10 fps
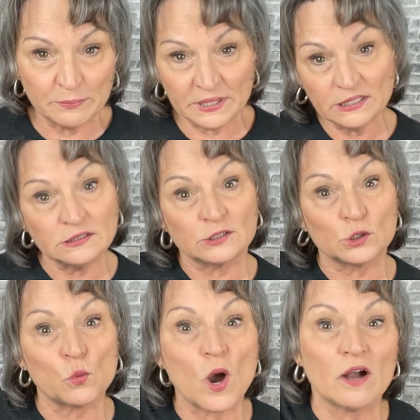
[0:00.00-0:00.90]
minutes to
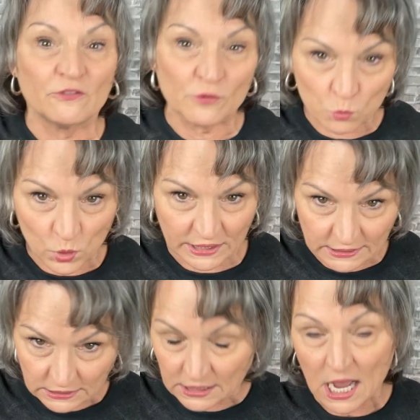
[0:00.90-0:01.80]
walk from one
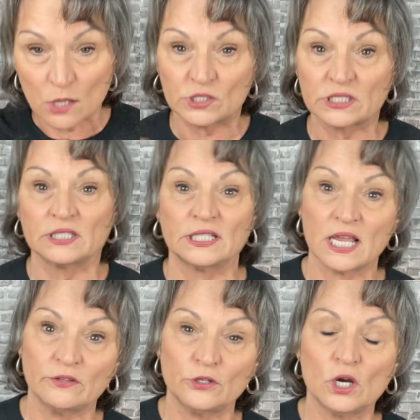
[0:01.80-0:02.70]
end of the house to the
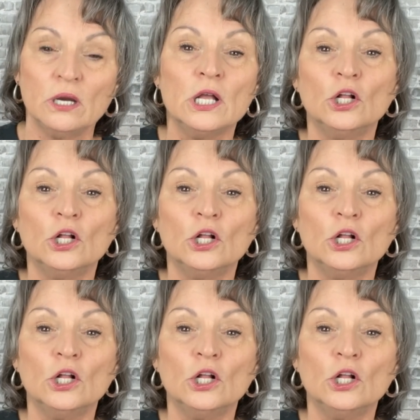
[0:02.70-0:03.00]
other.